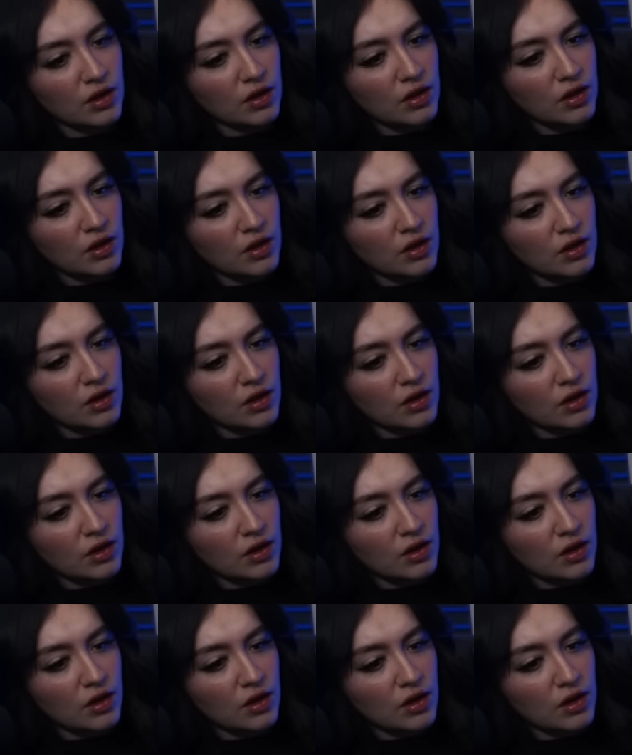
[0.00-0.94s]

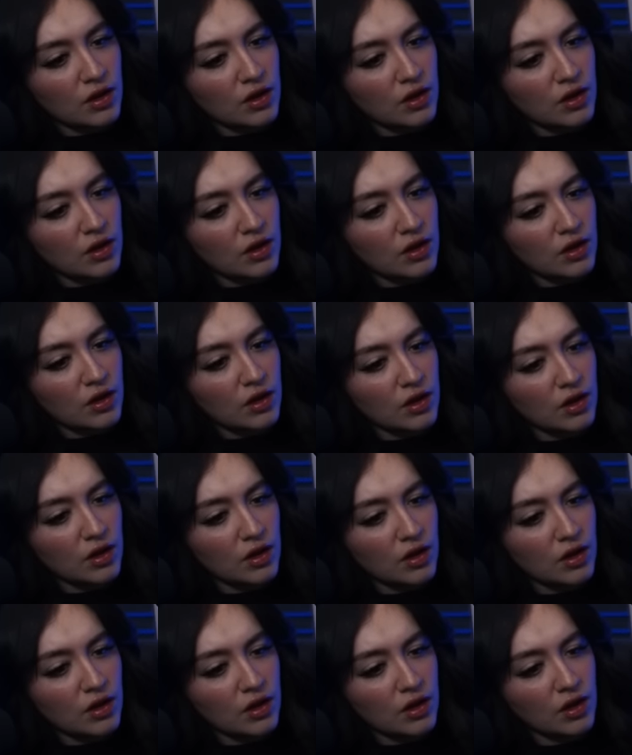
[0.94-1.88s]

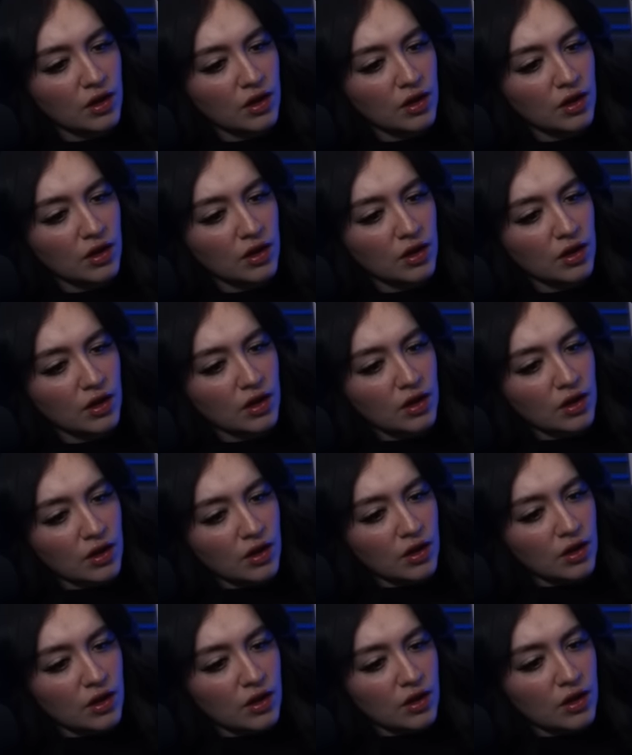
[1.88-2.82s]

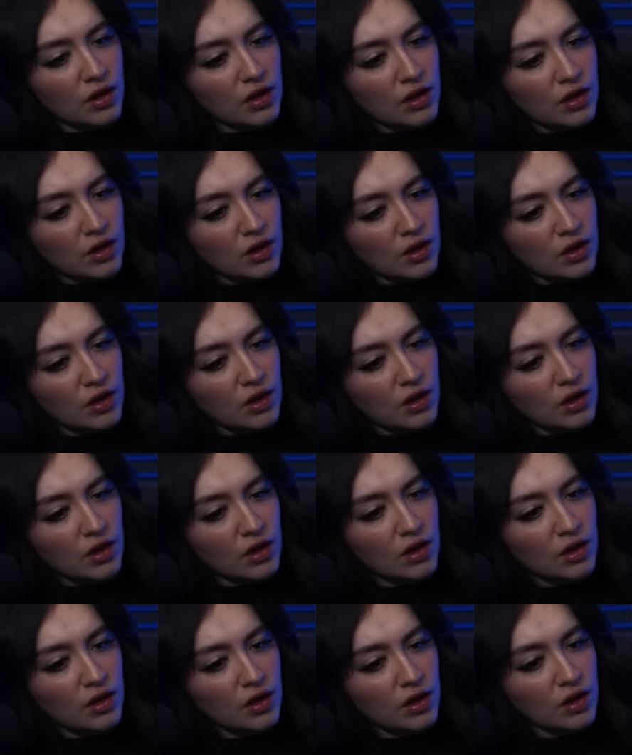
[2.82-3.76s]

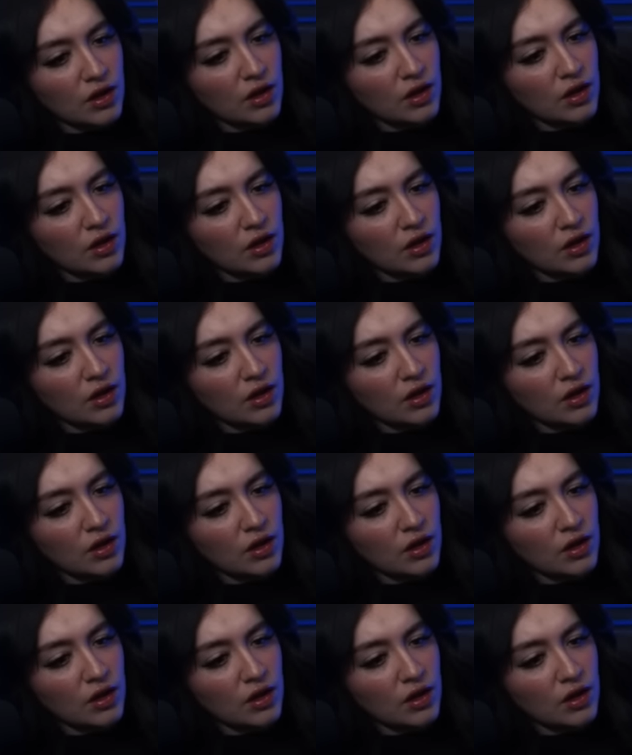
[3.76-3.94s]
No words are spoken by the person on screen.